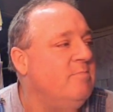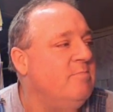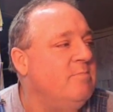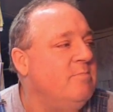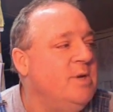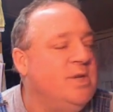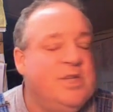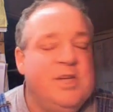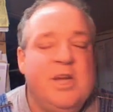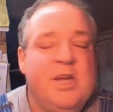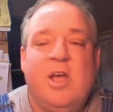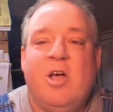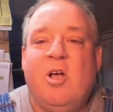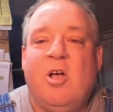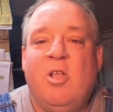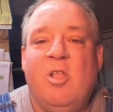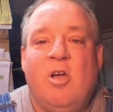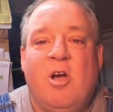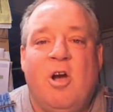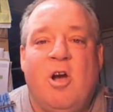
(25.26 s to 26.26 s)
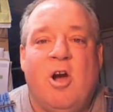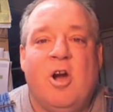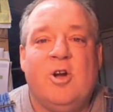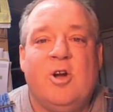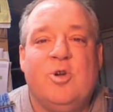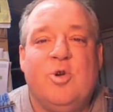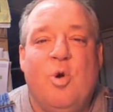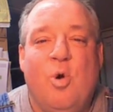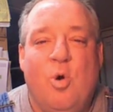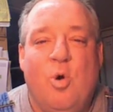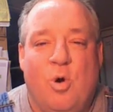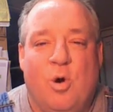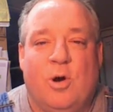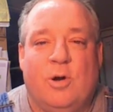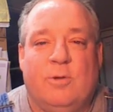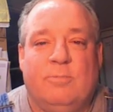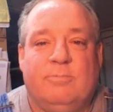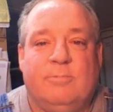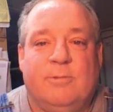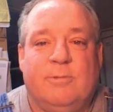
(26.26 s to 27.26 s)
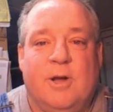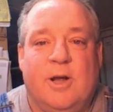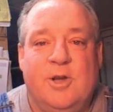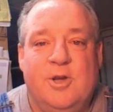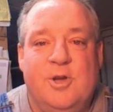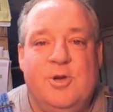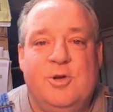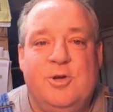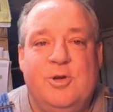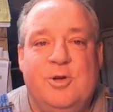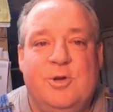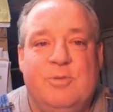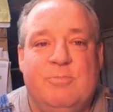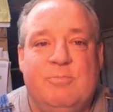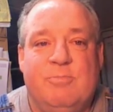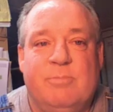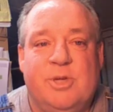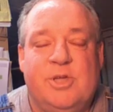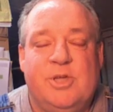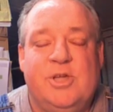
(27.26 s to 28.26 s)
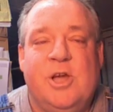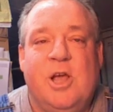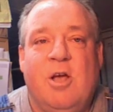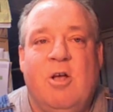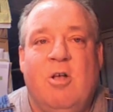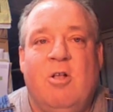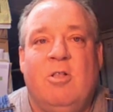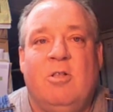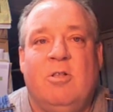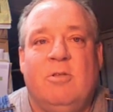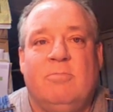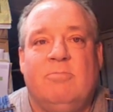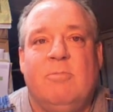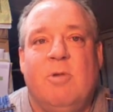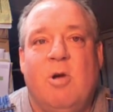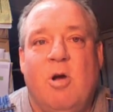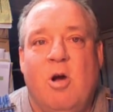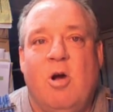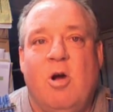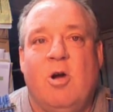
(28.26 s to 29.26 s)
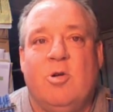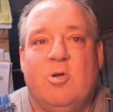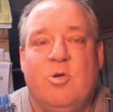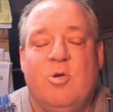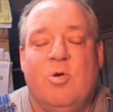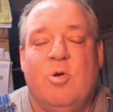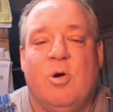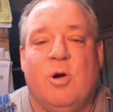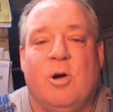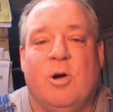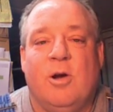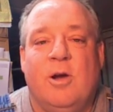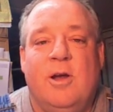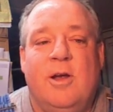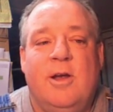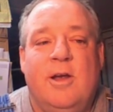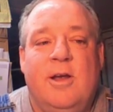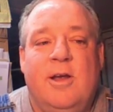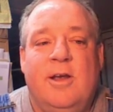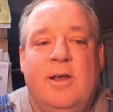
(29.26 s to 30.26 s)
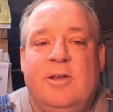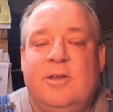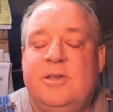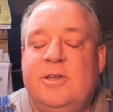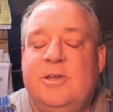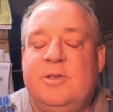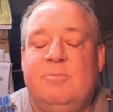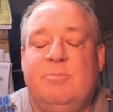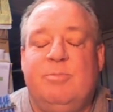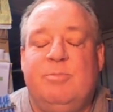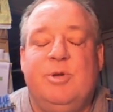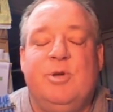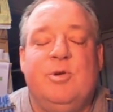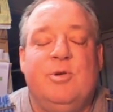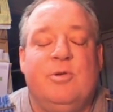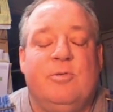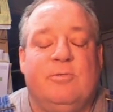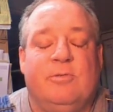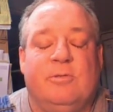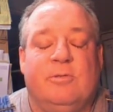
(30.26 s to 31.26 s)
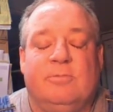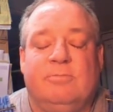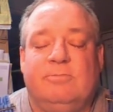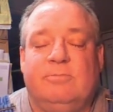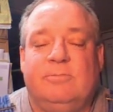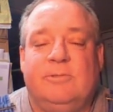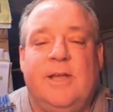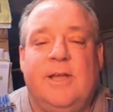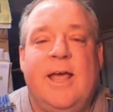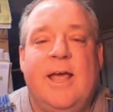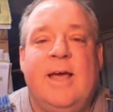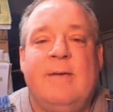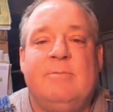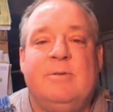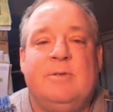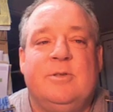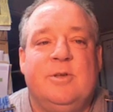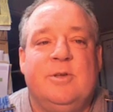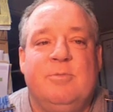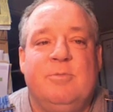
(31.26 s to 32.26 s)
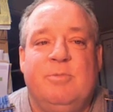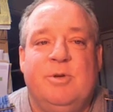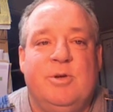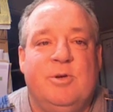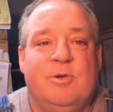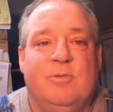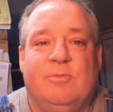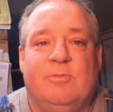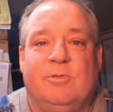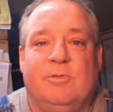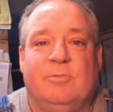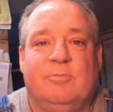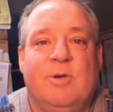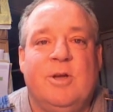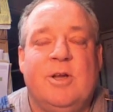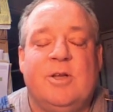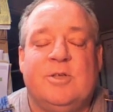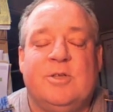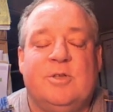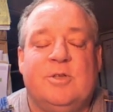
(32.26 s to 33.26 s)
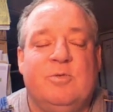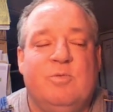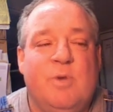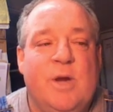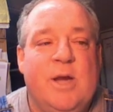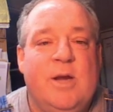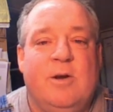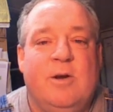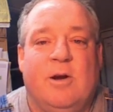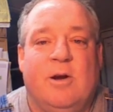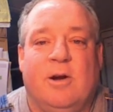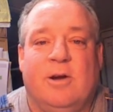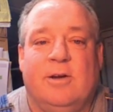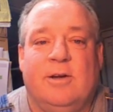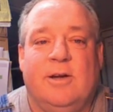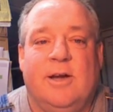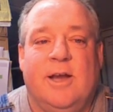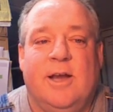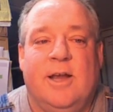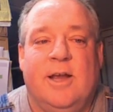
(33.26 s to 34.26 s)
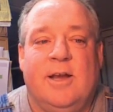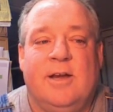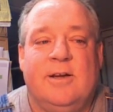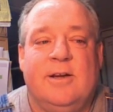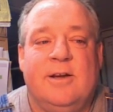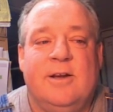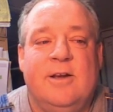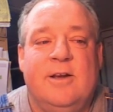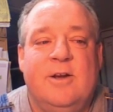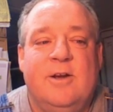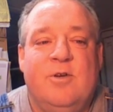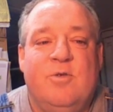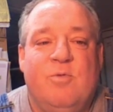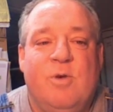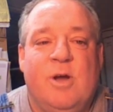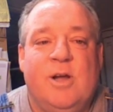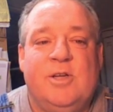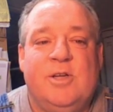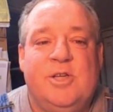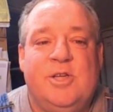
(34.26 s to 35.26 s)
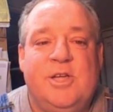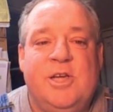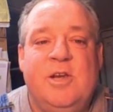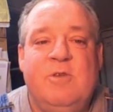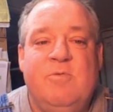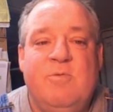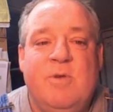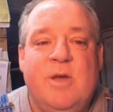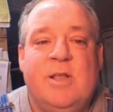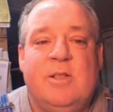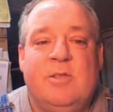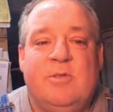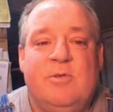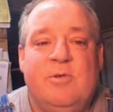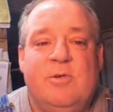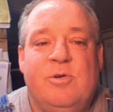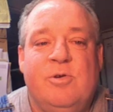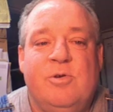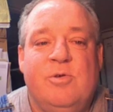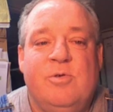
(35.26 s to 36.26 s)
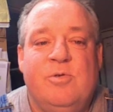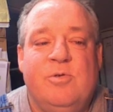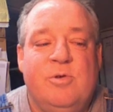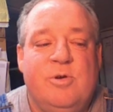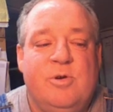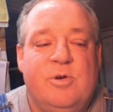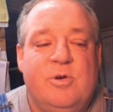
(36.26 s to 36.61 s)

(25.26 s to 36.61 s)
Michelle Hardcore on YouTube. Michelle Hardcore. She's beautiful. Absolutely beautiful. What a sweetheart. And what she went through